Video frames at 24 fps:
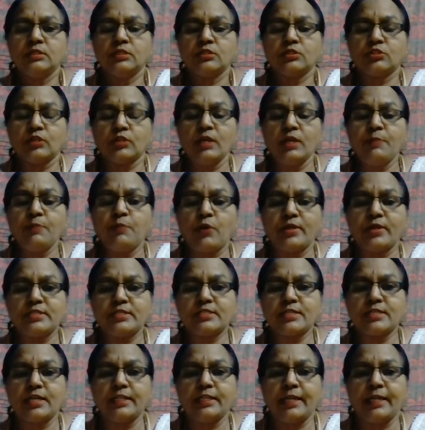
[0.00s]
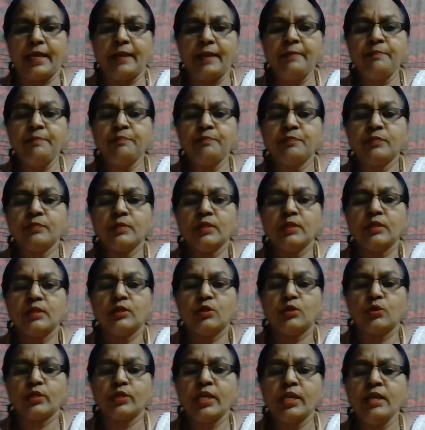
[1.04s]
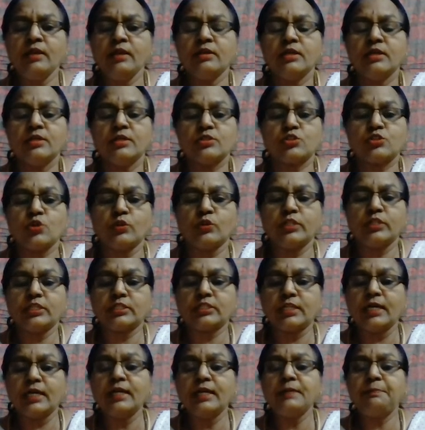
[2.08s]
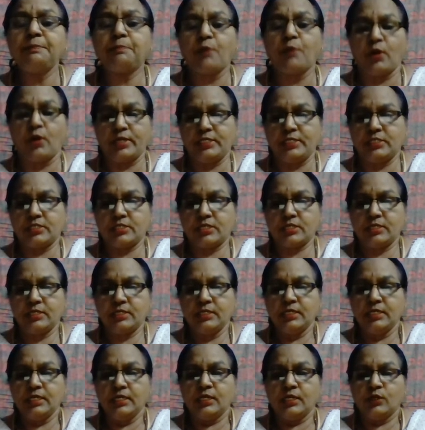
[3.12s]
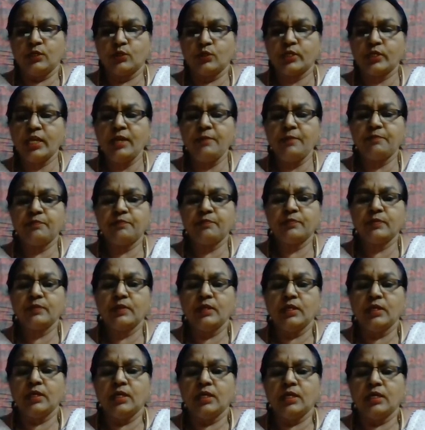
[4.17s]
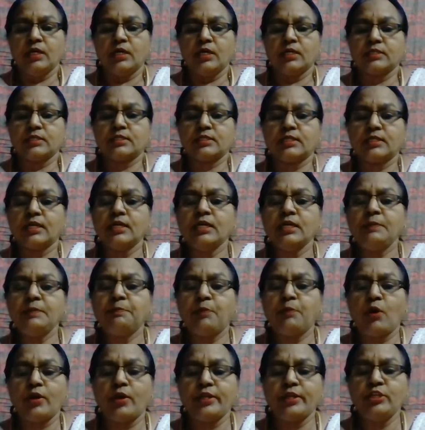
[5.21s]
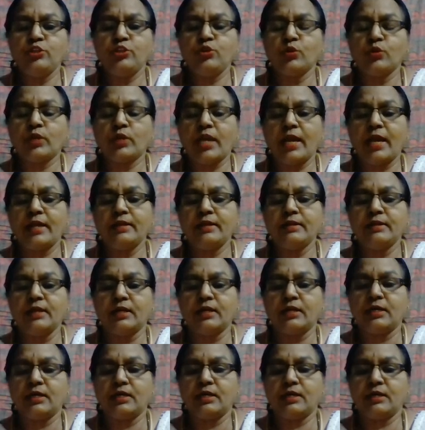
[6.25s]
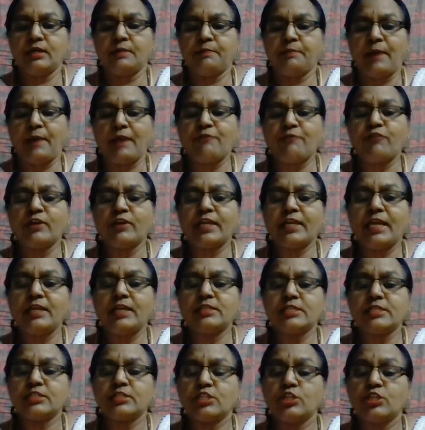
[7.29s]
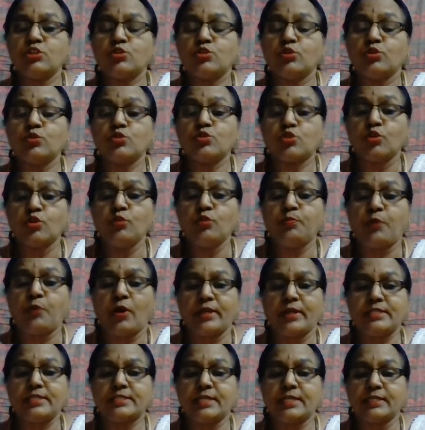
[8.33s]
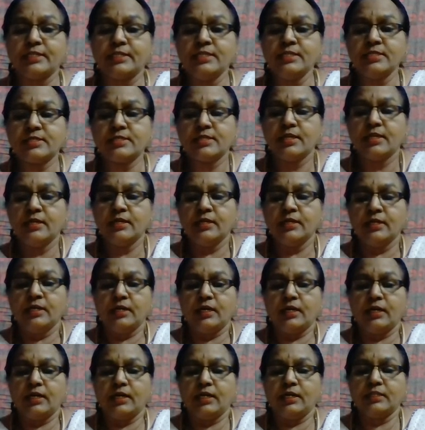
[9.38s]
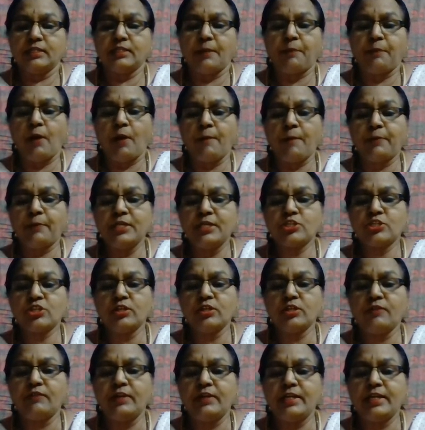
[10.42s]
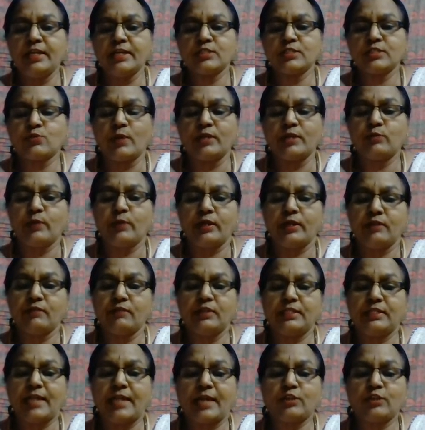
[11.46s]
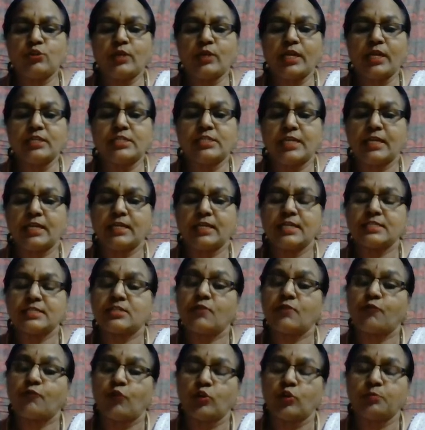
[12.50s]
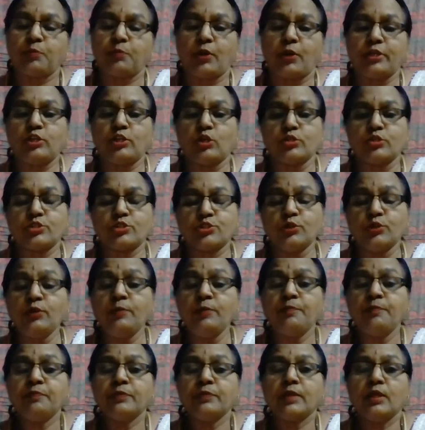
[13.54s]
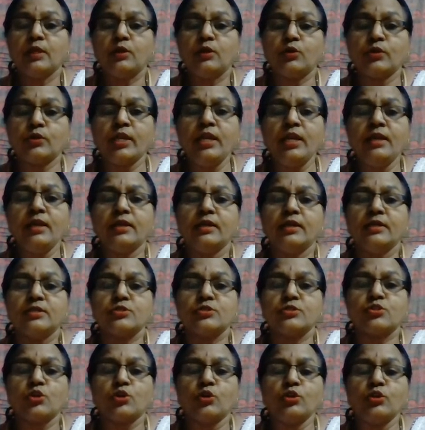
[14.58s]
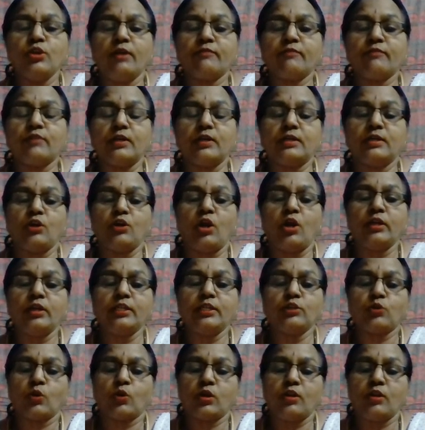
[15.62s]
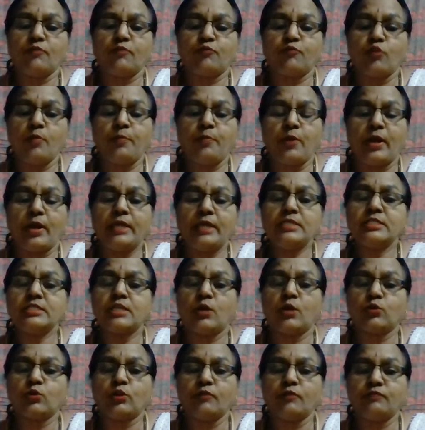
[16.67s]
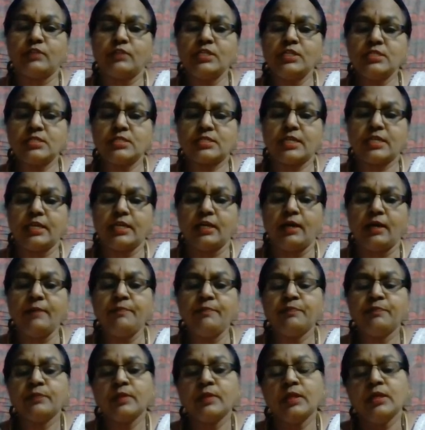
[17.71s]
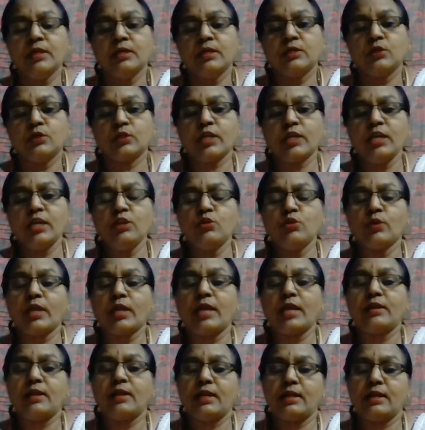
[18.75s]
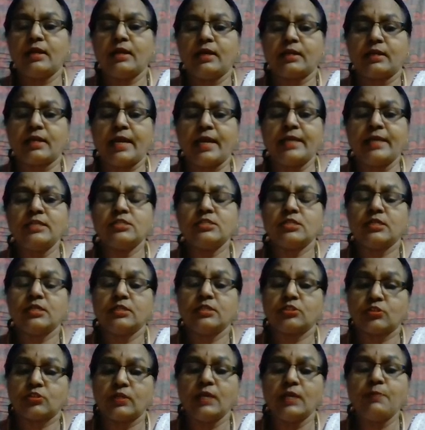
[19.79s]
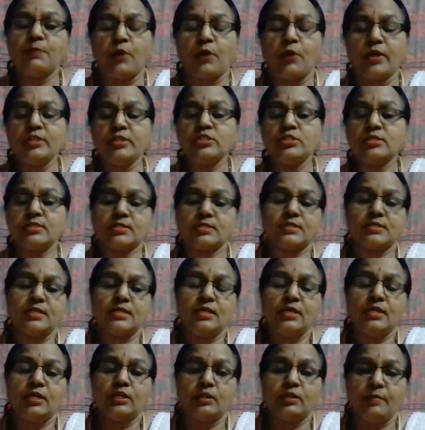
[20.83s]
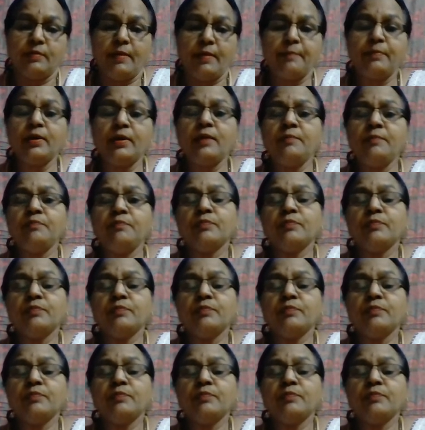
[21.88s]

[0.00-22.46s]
3 points are there. Okay, so the third point, okay, third point you can bifurcate it into 2 points. That is, the population of India is 121. That you can take it as a 4th point also. Okay, so you have got a total of 4 points out of this here. Okay, you can write 3 points. Remember